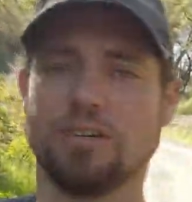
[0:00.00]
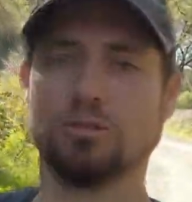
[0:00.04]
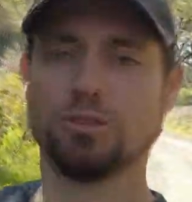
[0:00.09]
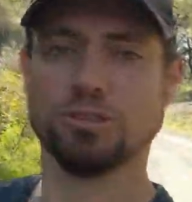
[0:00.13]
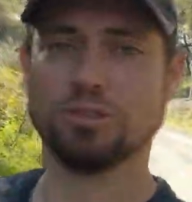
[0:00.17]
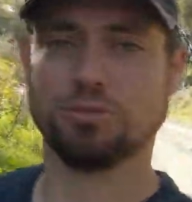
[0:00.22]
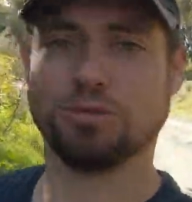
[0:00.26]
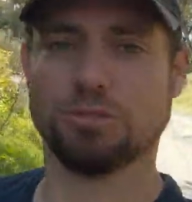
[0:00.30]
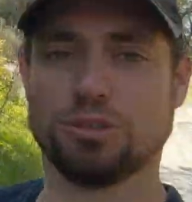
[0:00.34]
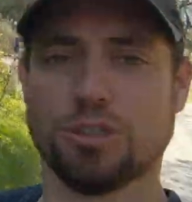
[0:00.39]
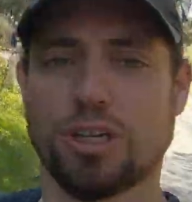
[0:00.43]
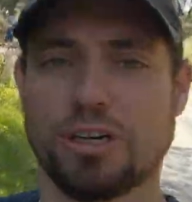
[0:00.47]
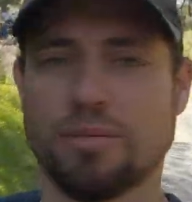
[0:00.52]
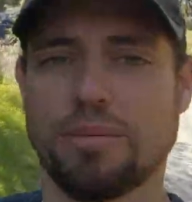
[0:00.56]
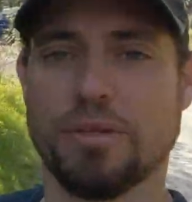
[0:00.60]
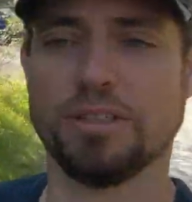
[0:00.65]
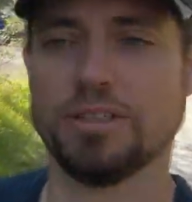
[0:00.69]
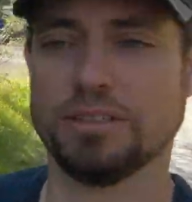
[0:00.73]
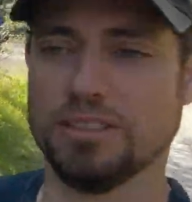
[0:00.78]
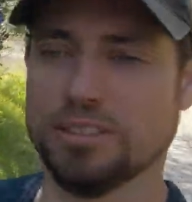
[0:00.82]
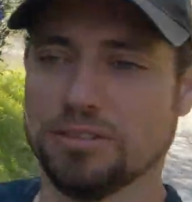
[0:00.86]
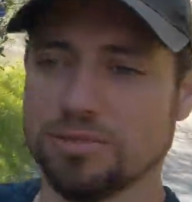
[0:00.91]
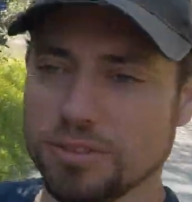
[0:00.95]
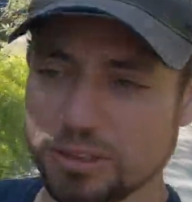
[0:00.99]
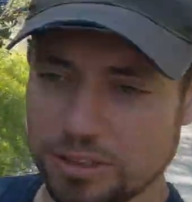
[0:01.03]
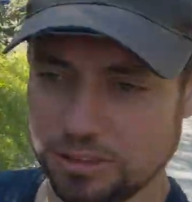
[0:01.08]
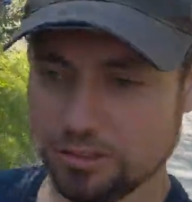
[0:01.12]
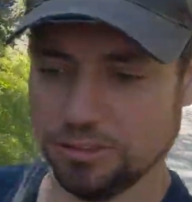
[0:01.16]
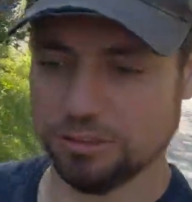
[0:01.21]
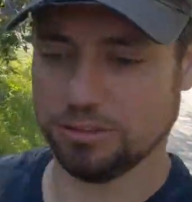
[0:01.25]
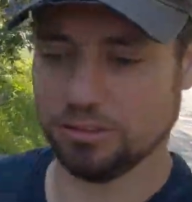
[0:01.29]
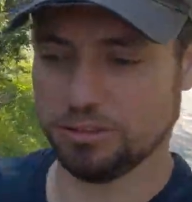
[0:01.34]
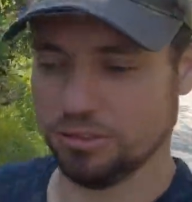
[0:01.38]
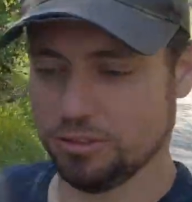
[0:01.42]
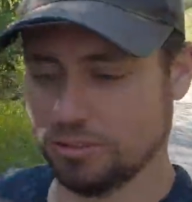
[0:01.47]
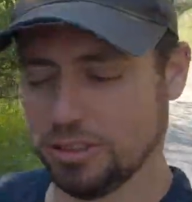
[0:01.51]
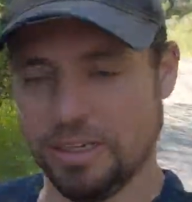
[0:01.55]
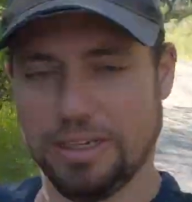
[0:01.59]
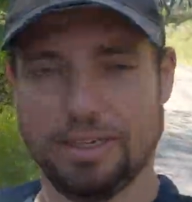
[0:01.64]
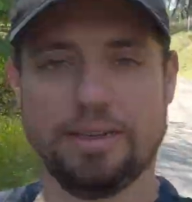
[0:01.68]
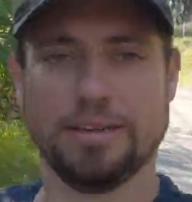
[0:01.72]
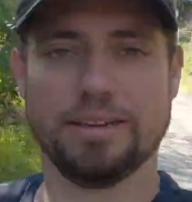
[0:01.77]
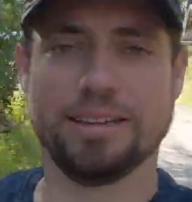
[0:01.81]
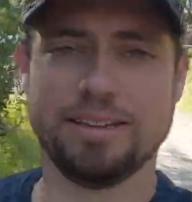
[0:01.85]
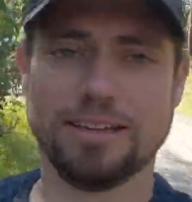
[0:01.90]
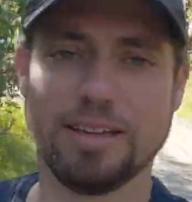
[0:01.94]
Always when trying to make these videos, there's
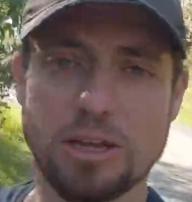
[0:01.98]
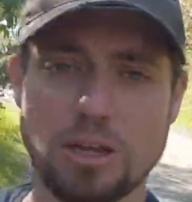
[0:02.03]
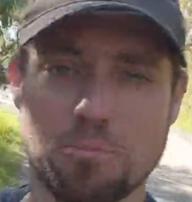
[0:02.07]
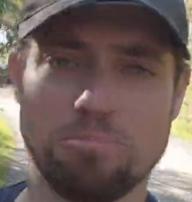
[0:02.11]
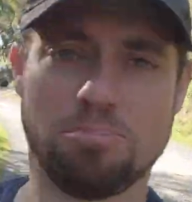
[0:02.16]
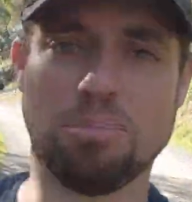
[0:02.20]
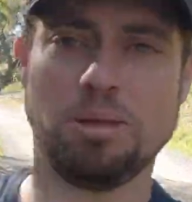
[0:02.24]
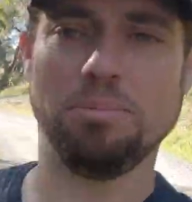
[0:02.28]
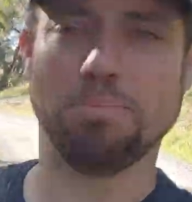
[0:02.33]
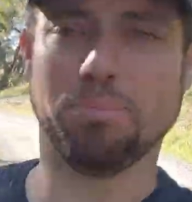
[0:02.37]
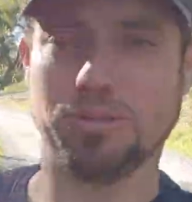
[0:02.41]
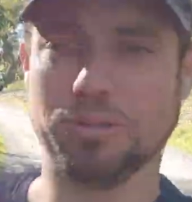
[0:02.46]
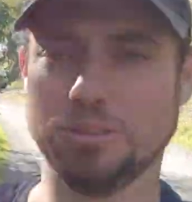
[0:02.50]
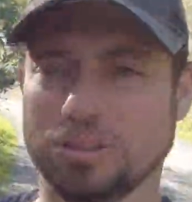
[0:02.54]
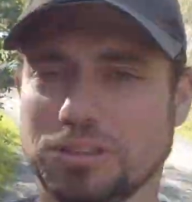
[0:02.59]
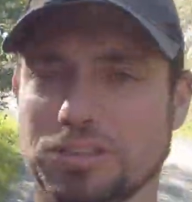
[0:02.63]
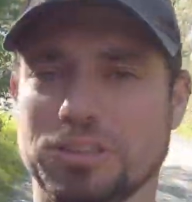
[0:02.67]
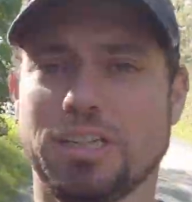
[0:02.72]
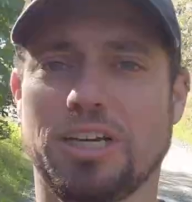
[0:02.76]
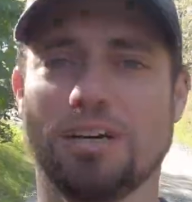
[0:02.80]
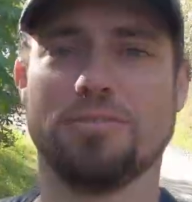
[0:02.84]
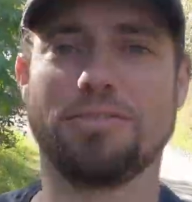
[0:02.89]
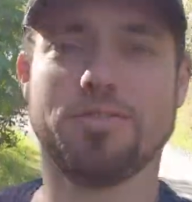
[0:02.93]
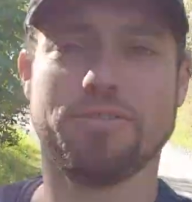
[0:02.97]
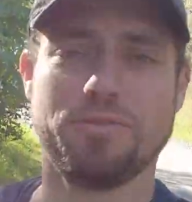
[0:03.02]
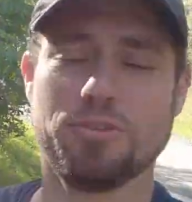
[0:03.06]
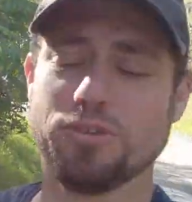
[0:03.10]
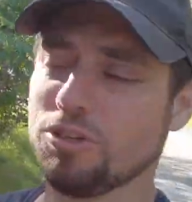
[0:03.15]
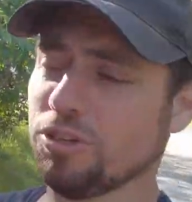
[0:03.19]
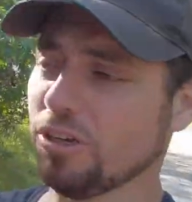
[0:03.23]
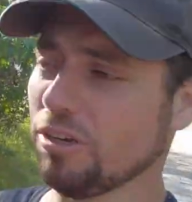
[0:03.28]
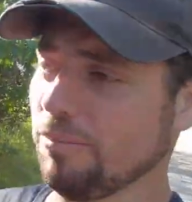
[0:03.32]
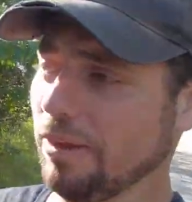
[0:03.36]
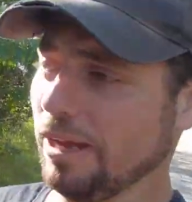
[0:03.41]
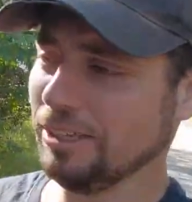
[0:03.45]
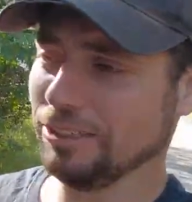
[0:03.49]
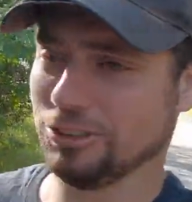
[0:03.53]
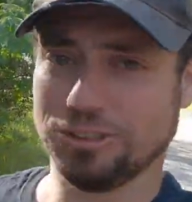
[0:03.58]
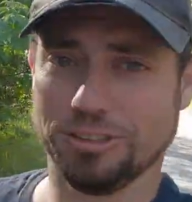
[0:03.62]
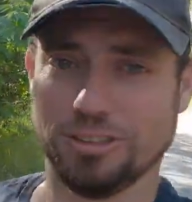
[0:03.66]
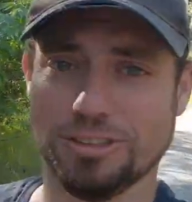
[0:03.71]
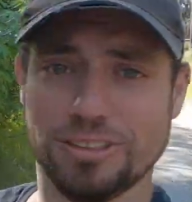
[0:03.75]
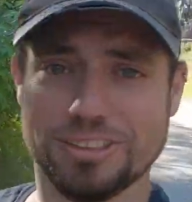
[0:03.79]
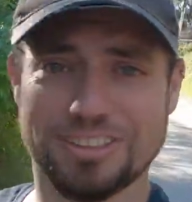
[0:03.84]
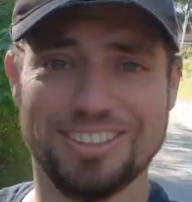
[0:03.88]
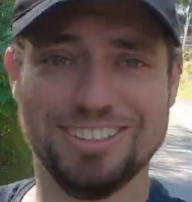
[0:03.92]
like people and stuff, if you can
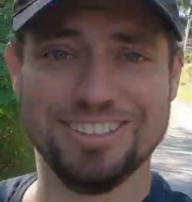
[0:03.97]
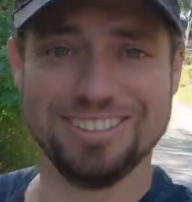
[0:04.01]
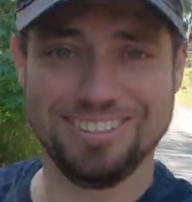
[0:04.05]
imagine.